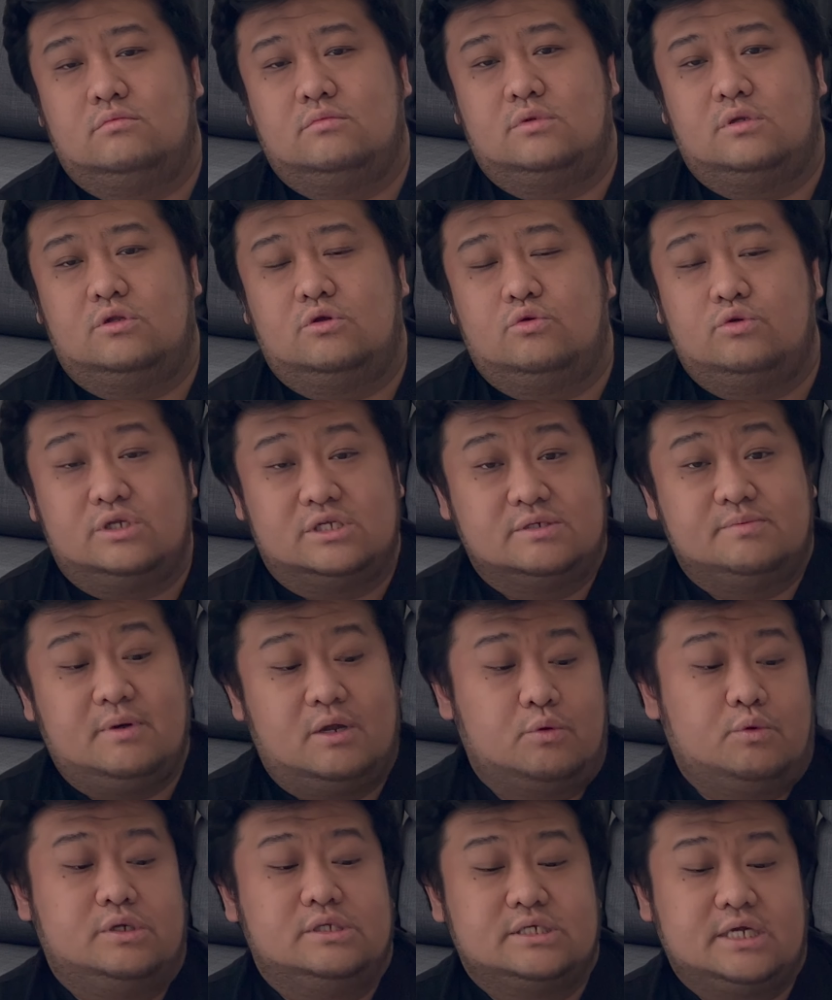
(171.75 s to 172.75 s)
You know, the smart
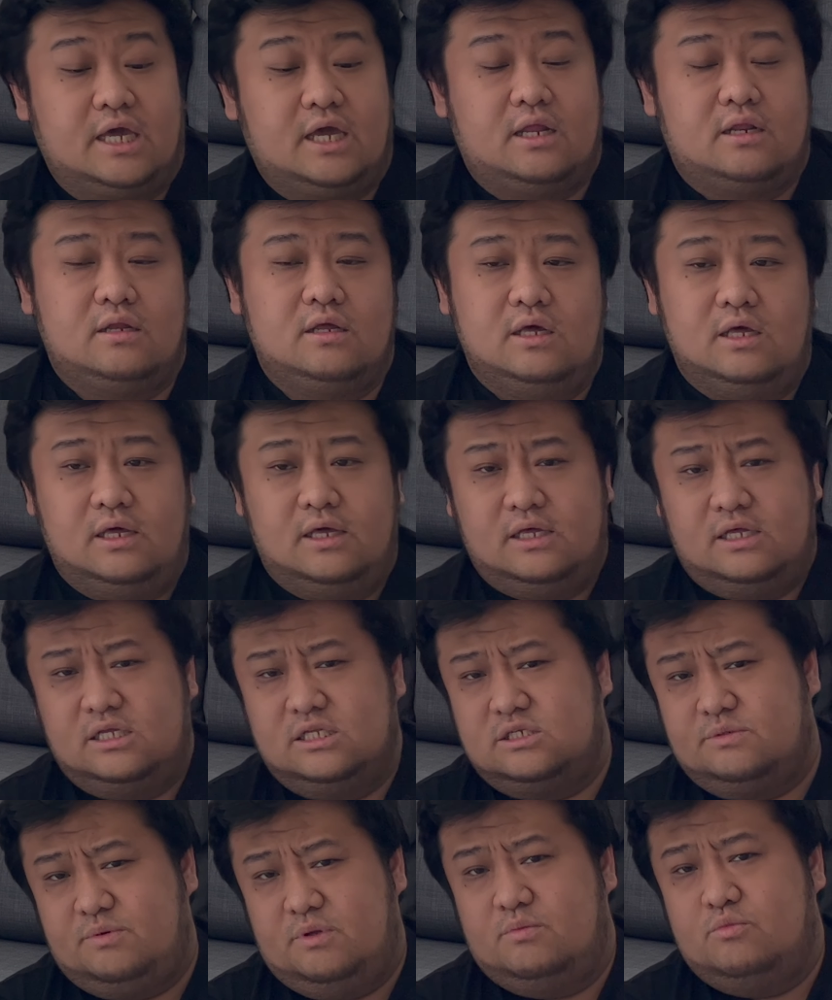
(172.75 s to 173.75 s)
ones can.
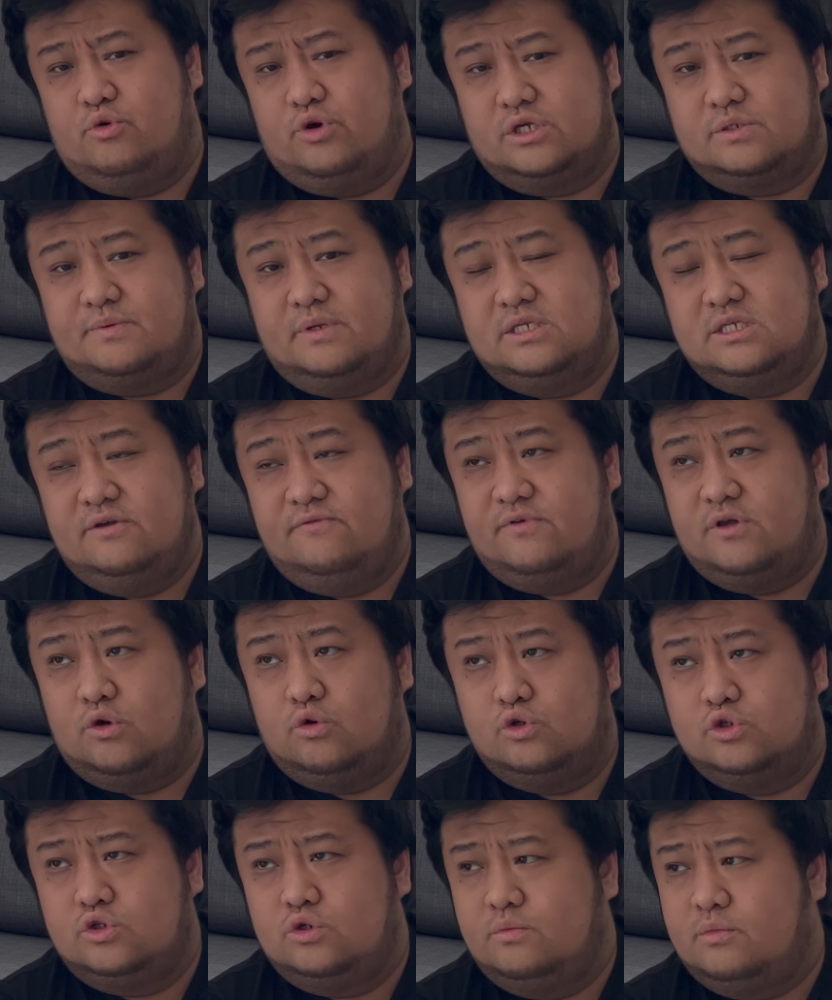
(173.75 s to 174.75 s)
It's a bit more expensive. It
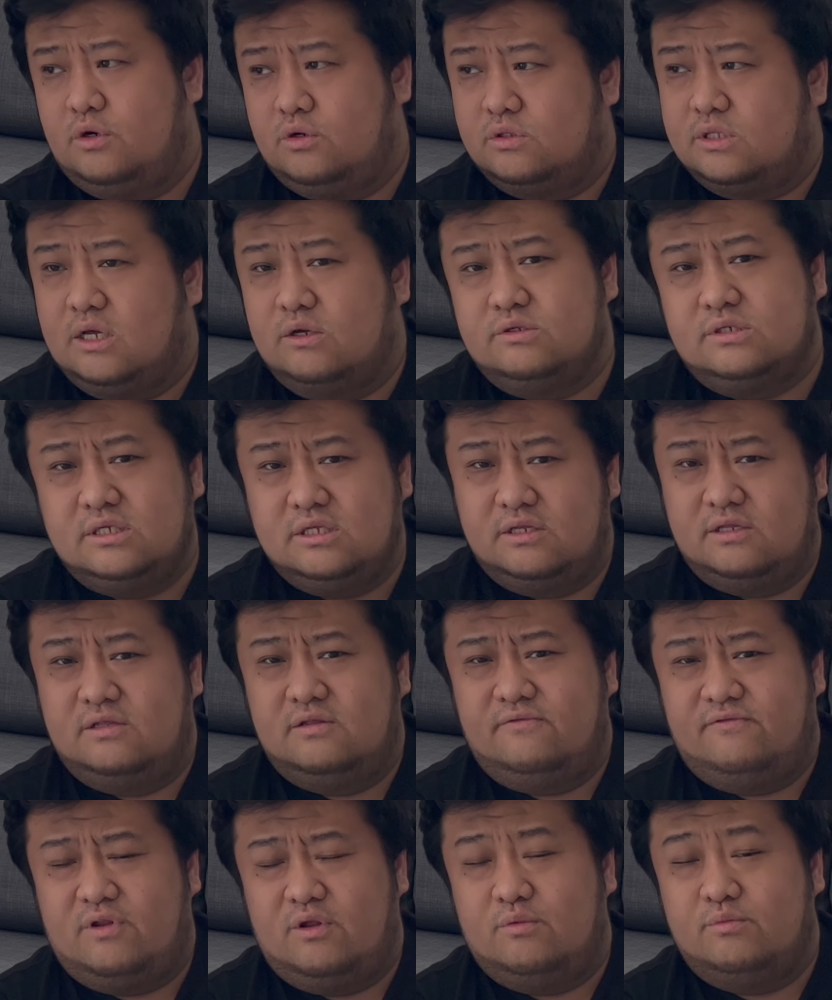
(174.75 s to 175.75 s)
goes to about 1,000
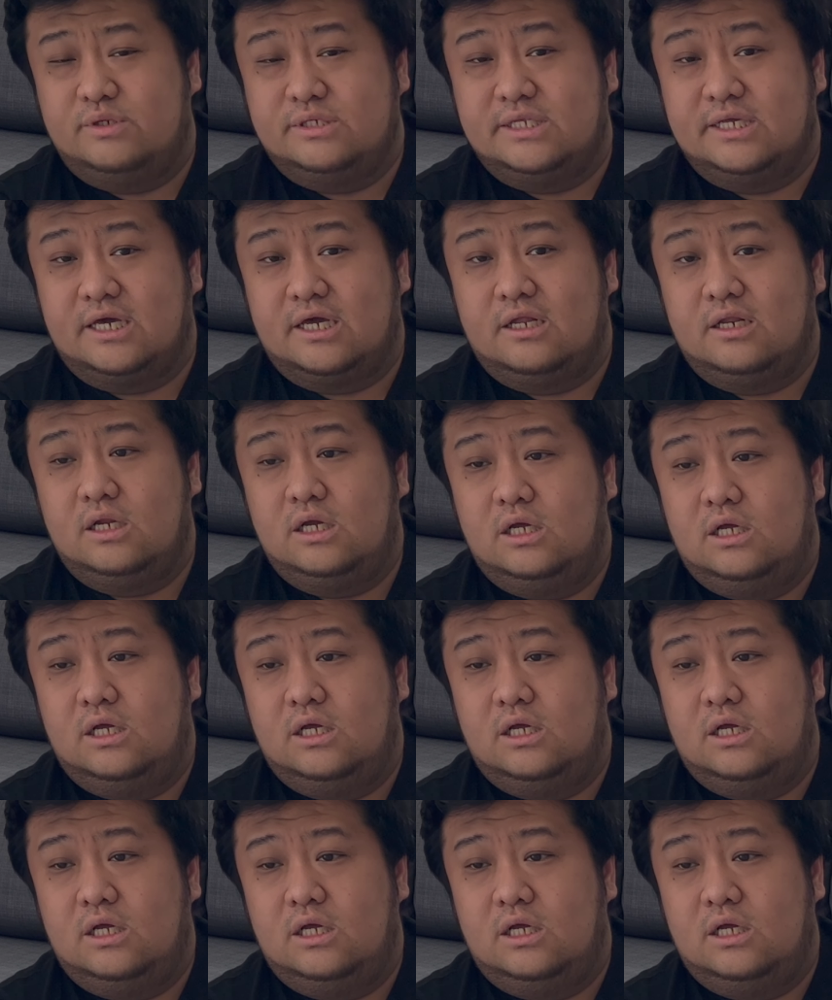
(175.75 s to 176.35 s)
if I'm not mistaken.